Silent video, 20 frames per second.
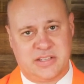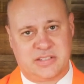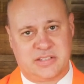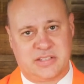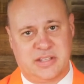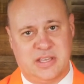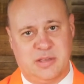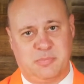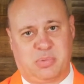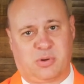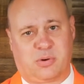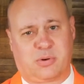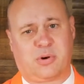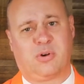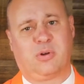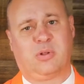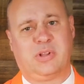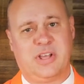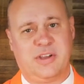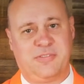as the
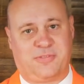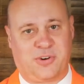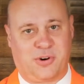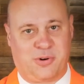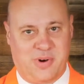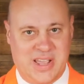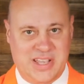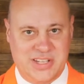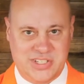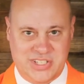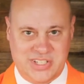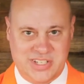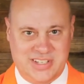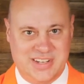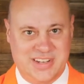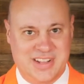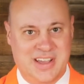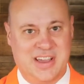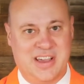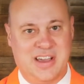
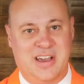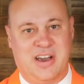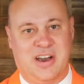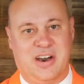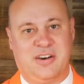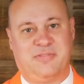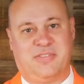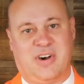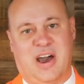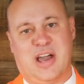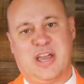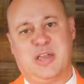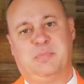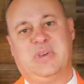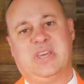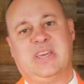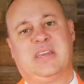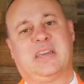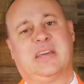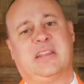proliferation of
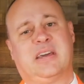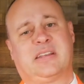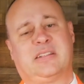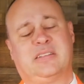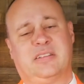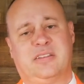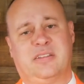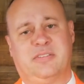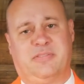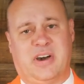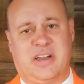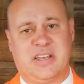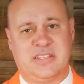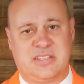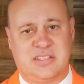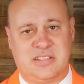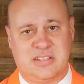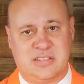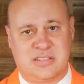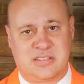IP connected
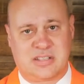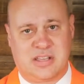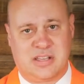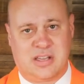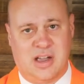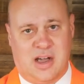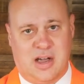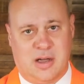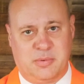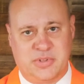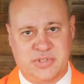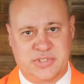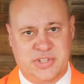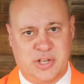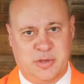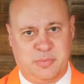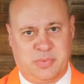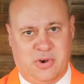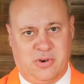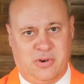devices gobbles
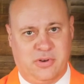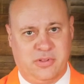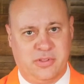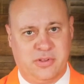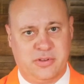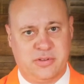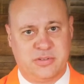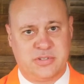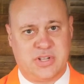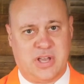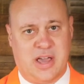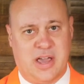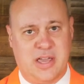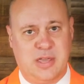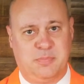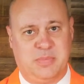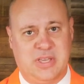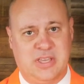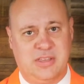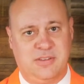up all those
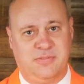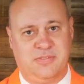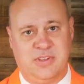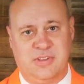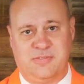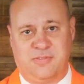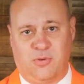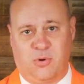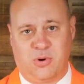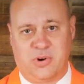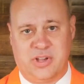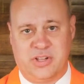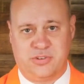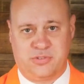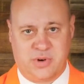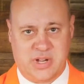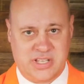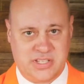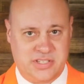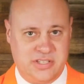IPv4
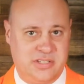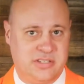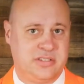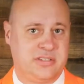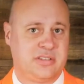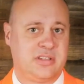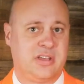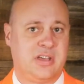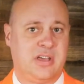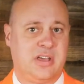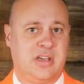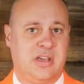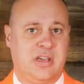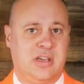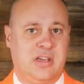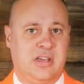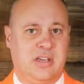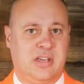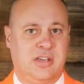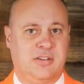addresses.
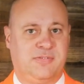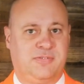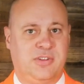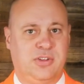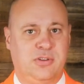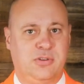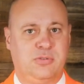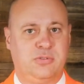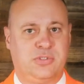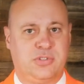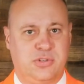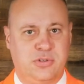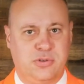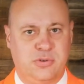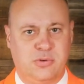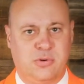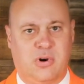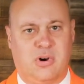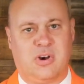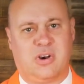If you
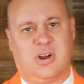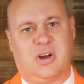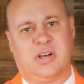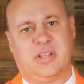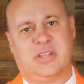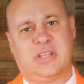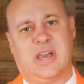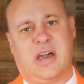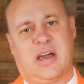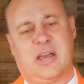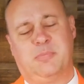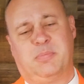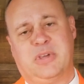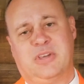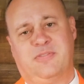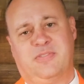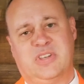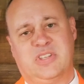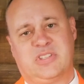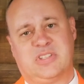too are on the
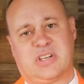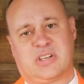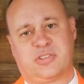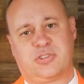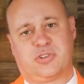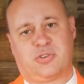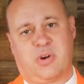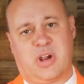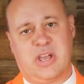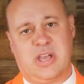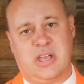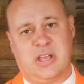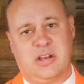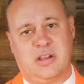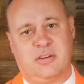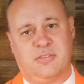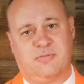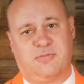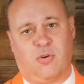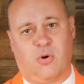IPv6
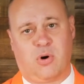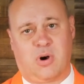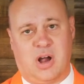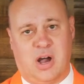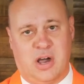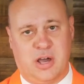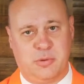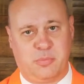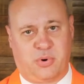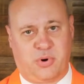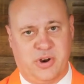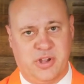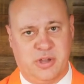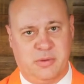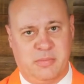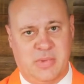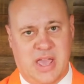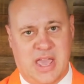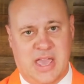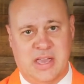train for on
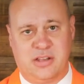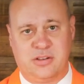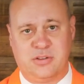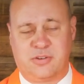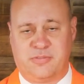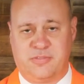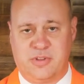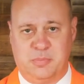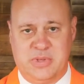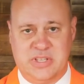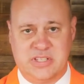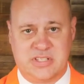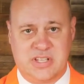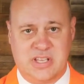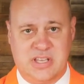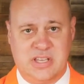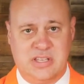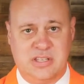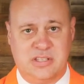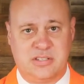prem and your
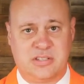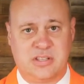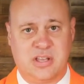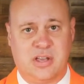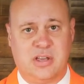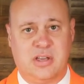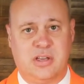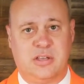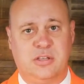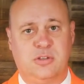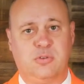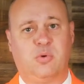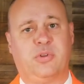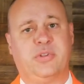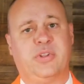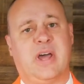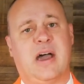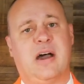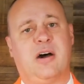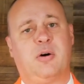VPCs, you
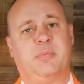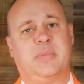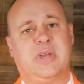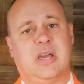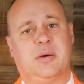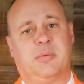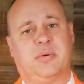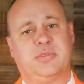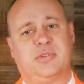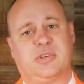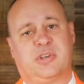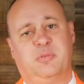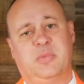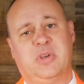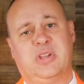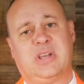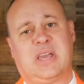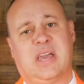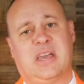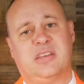will now be able to
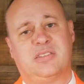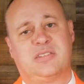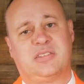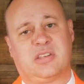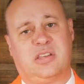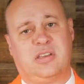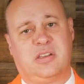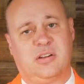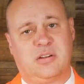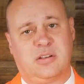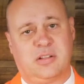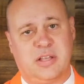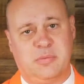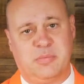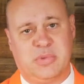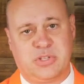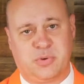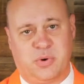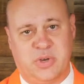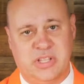communicate securely
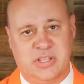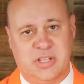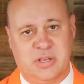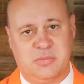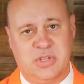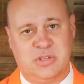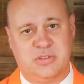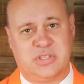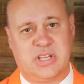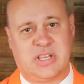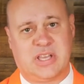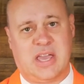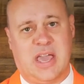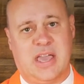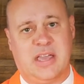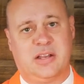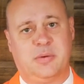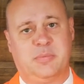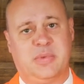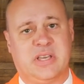between them using
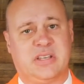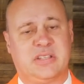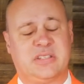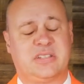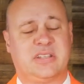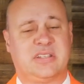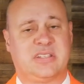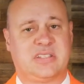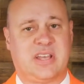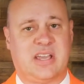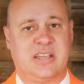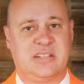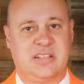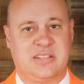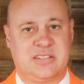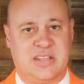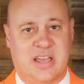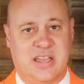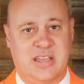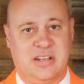AWS site
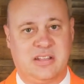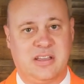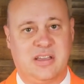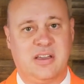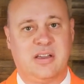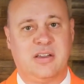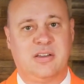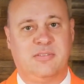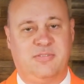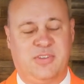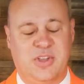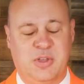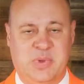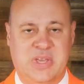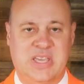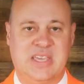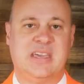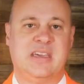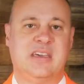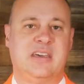to site
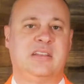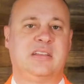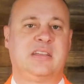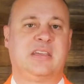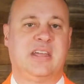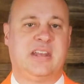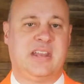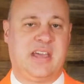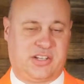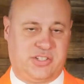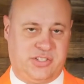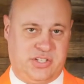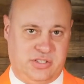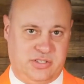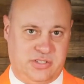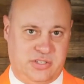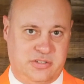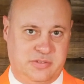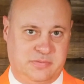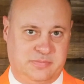VPN
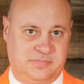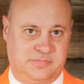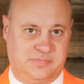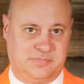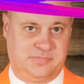connections.